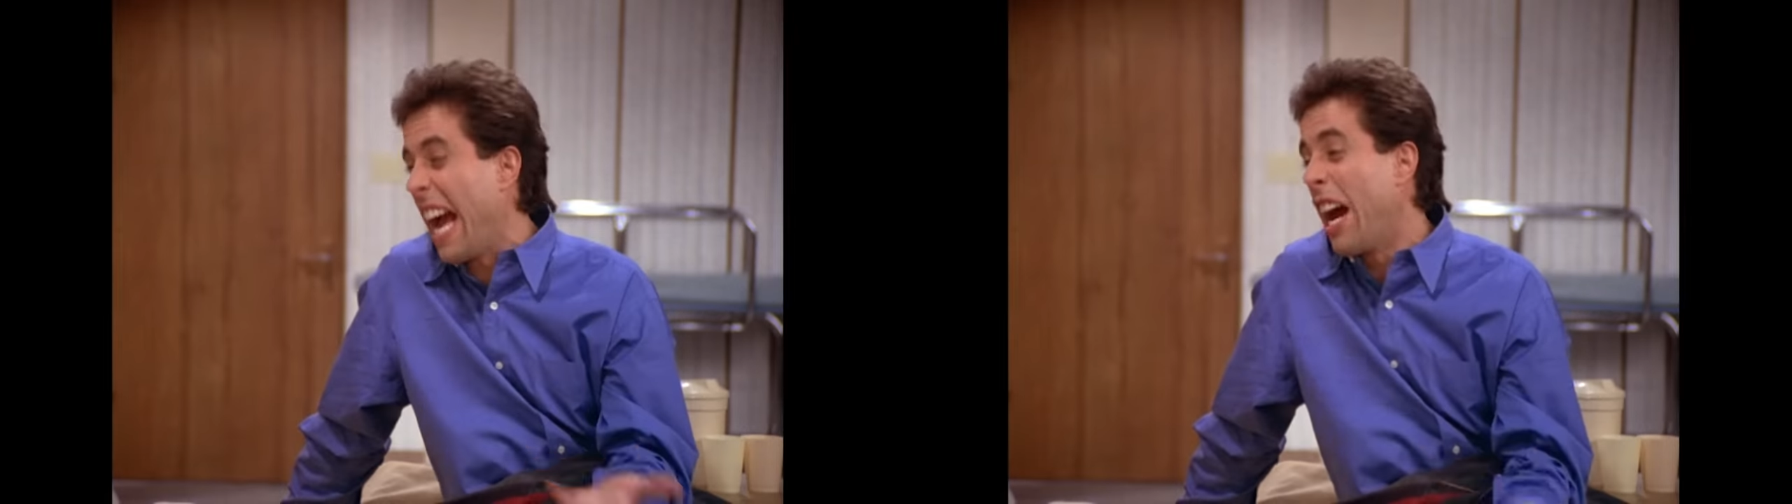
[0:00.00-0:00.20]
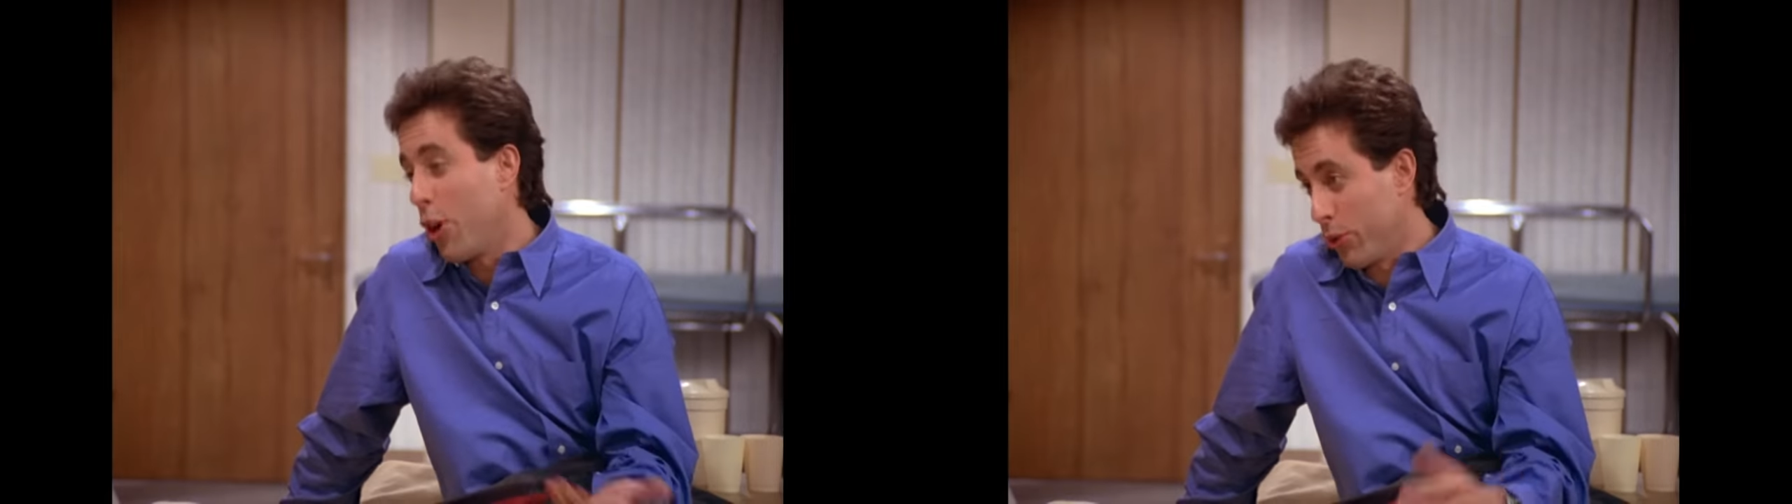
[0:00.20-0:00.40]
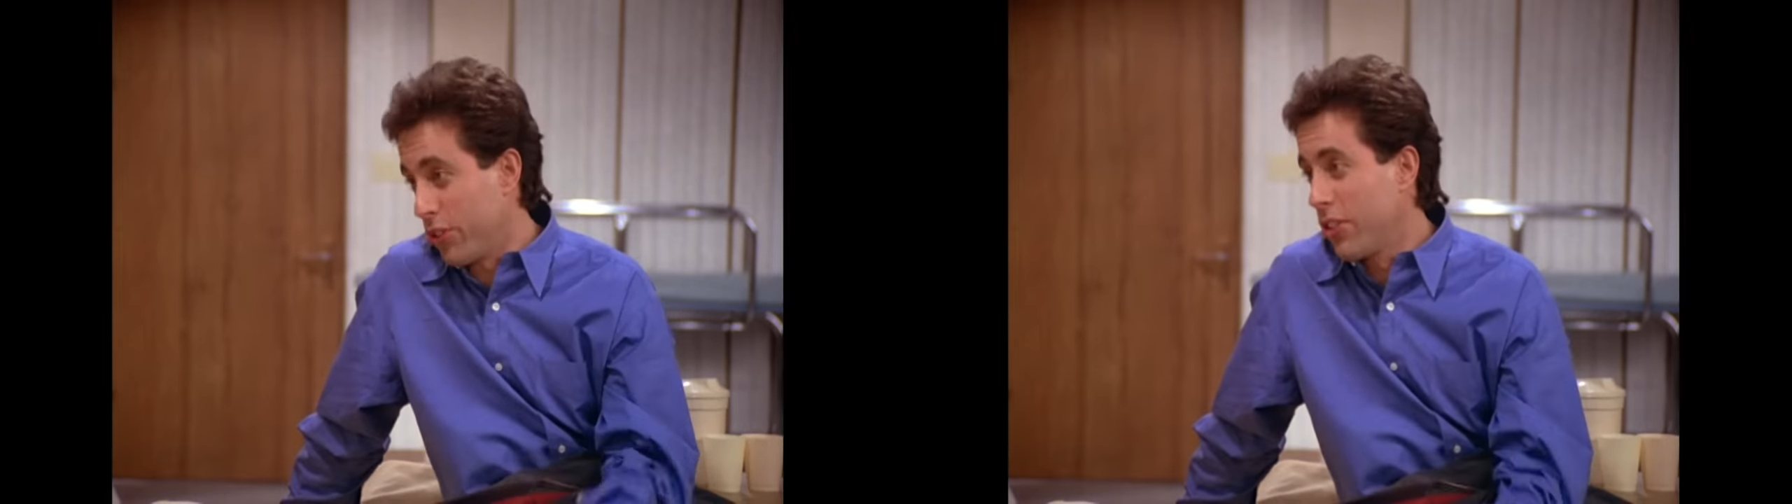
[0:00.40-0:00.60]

out.